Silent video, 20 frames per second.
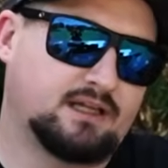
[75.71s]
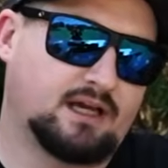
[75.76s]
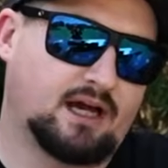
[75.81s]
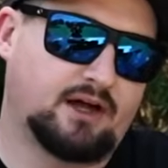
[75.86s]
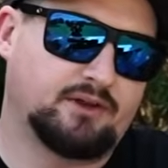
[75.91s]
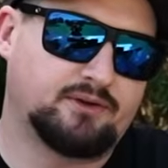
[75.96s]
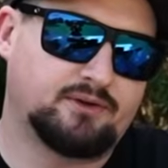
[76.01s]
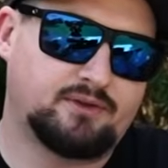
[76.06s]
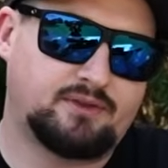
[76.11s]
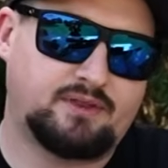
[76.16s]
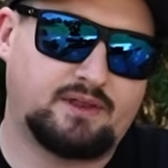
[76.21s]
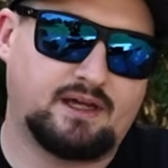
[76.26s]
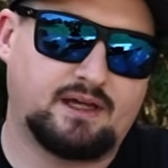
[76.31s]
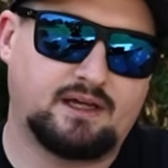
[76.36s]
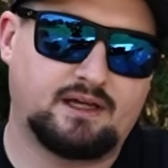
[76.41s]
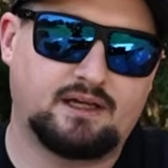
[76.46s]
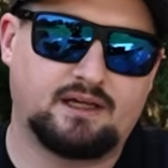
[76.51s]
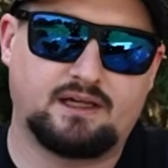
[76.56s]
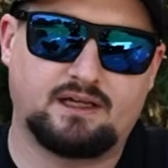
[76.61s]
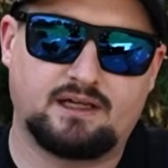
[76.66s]
The other
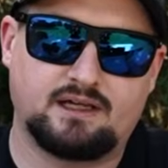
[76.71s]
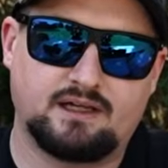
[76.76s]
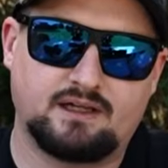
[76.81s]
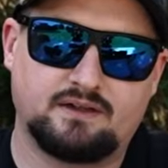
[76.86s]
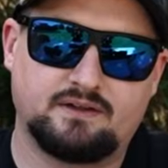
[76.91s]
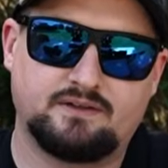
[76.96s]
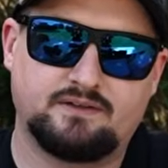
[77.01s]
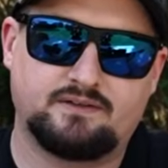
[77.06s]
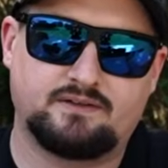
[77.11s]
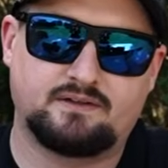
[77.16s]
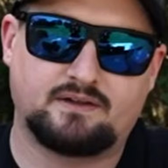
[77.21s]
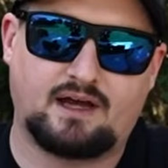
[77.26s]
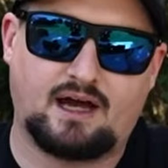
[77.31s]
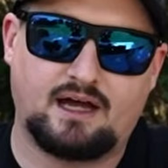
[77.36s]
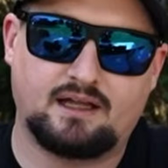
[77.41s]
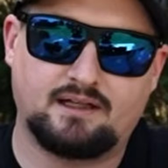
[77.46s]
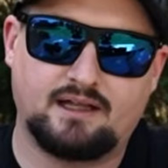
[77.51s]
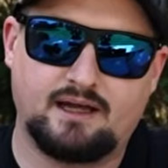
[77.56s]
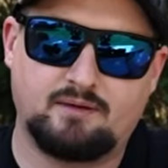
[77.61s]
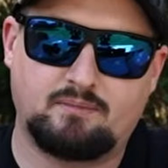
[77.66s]
thing is
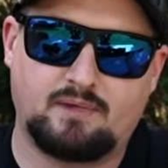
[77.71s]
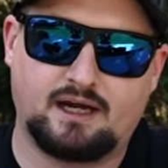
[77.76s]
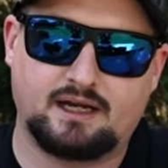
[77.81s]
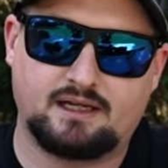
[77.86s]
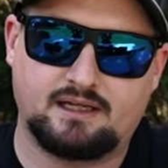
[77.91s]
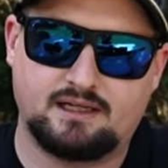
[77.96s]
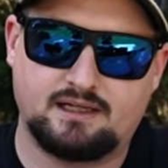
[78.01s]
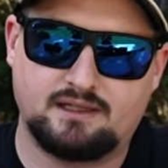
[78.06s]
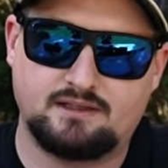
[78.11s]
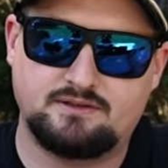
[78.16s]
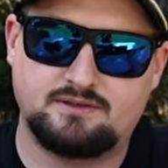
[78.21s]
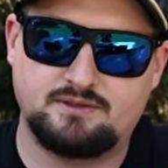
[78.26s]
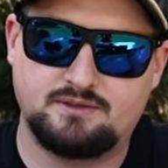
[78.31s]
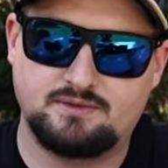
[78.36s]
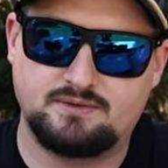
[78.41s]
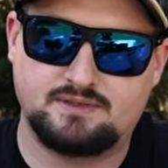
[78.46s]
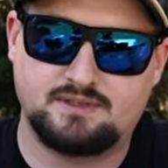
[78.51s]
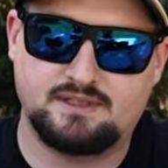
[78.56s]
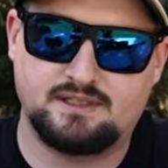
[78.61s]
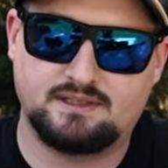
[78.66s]
I let my kids
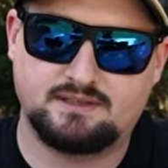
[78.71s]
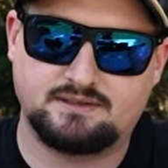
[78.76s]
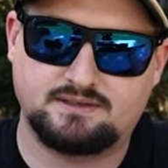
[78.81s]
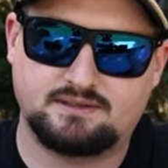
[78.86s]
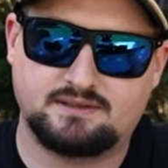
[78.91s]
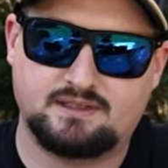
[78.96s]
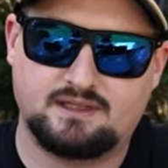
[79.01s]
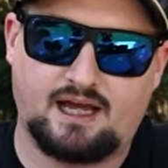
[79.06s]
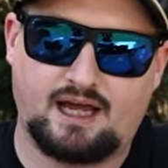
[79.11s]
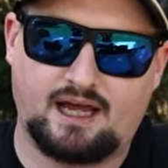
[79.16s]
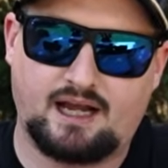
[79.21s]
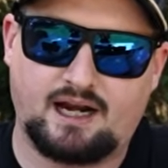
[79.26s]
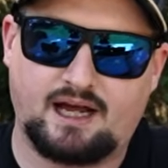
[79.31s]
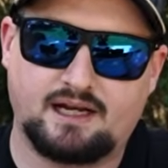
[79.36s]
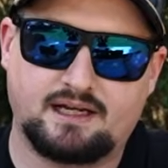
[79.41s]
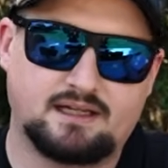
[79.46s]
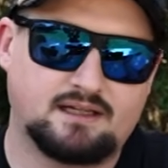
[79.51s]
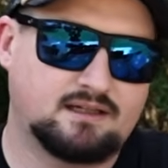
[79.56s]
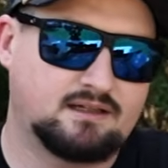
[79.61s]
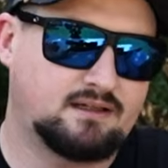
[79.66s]
use this, and
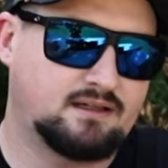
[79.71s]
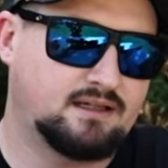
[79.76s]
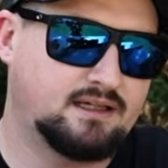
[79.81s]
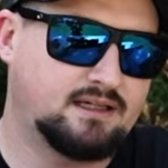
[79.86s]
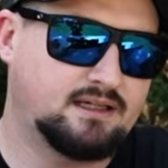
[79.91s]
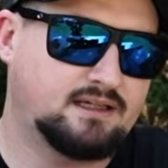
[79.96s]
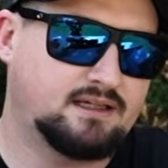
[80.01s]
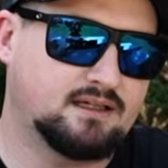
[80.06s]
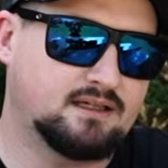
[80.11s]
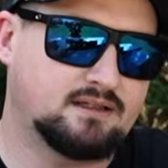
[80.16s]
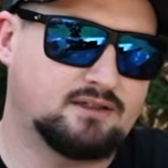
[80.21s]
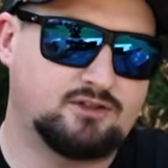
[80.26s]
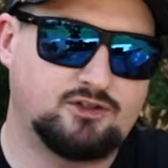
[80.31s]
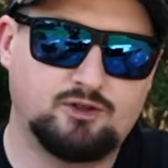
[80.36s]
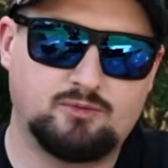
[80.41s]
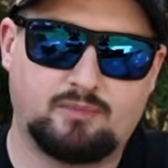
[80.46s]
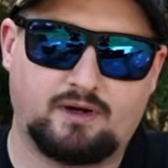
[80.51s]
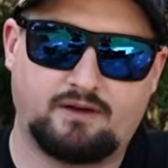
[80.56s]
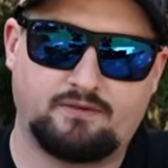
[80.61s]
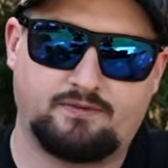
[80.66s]
I can link it
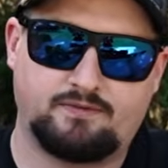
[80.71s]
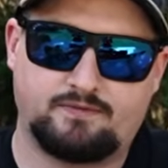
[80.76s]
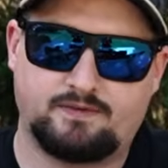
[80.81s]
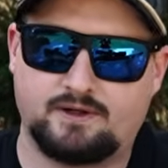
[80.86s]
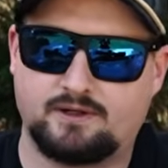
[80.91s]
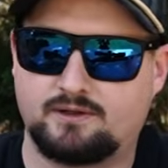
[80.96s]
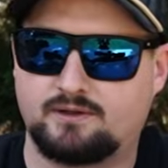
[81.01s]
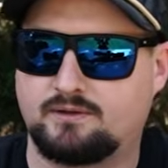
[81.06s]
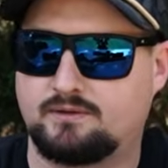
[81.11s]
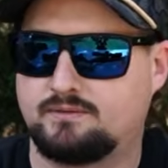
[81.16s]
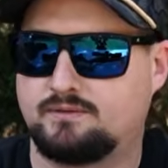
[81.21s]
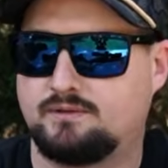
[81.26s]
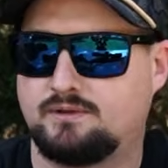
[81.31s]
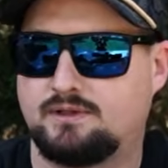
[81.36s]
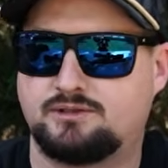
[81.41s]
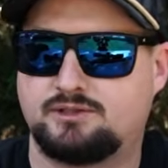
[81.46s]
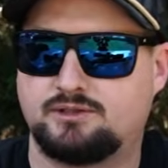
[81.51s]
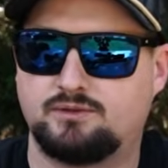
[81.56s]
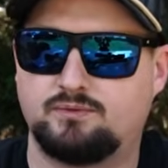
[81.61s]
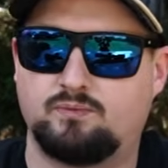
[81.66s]
to my phone
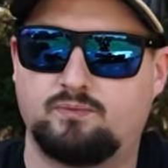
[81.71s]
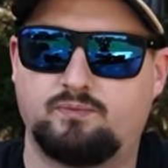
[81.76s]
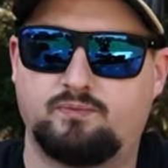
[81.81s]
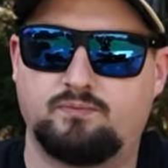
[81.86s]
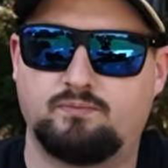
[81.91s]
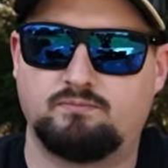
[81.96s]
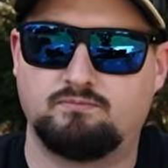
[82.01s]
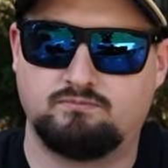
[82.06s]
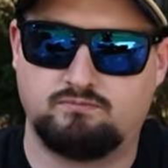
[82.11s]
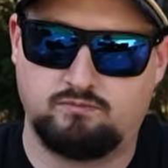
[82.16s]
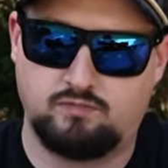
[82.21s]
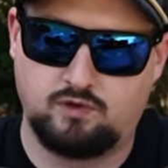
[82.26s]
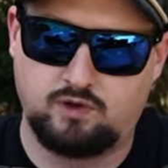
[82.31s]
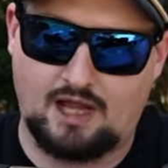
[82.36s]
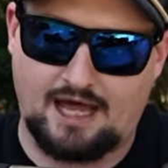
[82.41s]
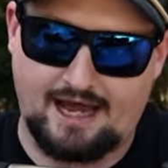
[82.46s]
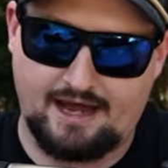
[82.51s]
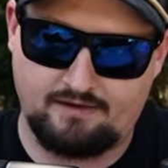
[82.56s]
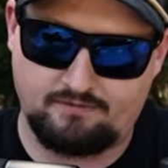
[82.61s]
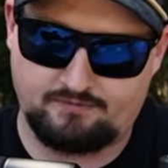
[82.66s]
to
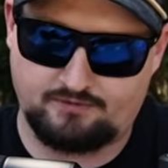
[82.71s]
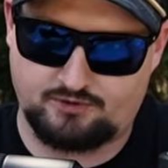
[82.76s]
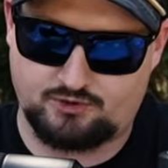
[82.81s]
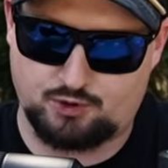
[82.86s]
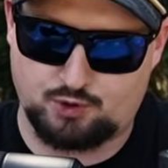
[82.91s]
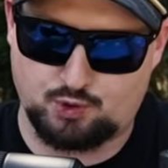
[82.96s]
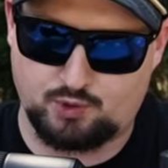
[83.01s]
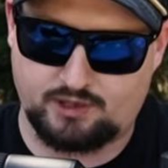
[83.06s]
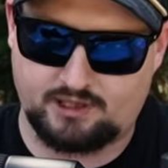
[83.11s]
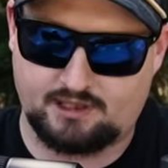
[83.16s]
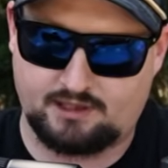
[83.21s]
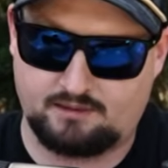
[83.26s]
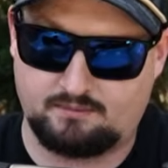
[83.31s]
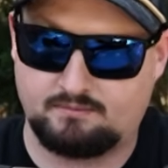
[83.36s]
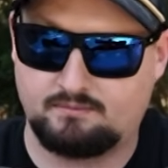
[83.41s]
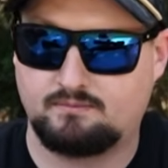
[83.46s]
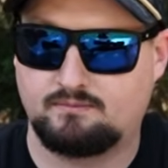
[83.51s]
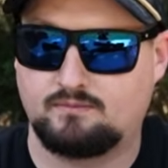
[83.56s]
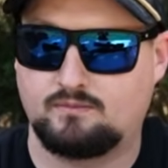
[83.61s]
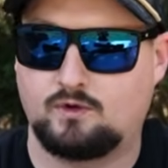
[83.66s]
live
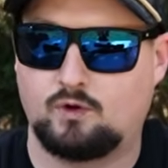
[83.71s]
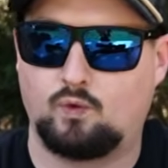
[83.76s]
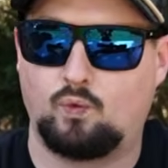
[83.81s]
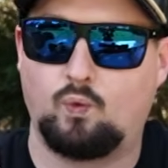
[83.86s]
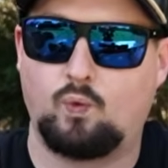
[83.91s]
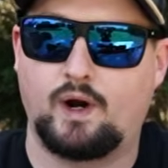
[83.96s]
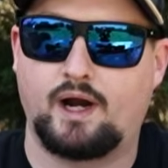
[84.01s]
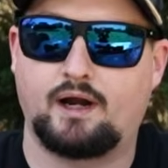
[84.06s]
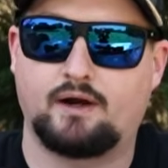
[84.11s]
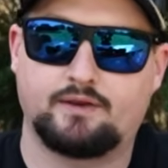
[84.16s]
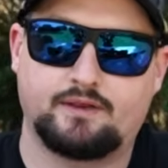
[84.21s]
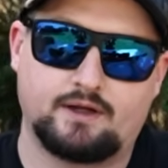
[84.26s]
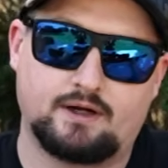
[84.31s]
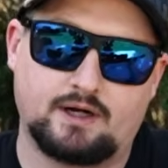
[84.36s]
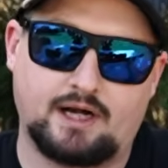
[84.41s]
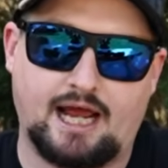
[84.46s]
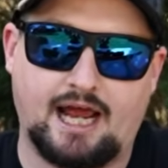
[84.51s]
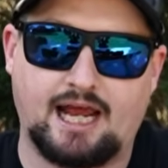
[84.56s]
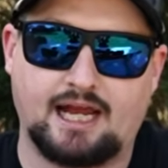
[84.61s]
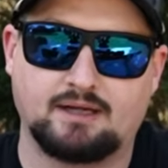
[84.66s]
stream where
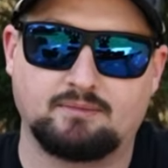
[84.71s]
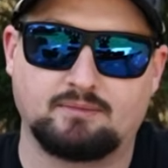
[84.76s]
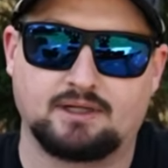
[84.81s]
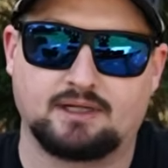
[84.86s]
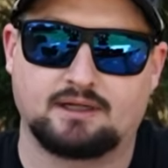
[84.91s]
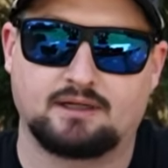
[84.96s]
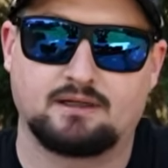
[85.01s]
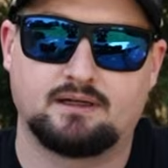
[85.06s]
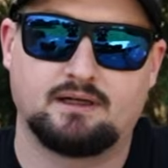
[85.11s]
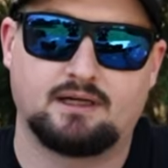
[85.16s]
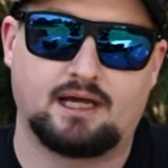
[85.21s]
they're aiming.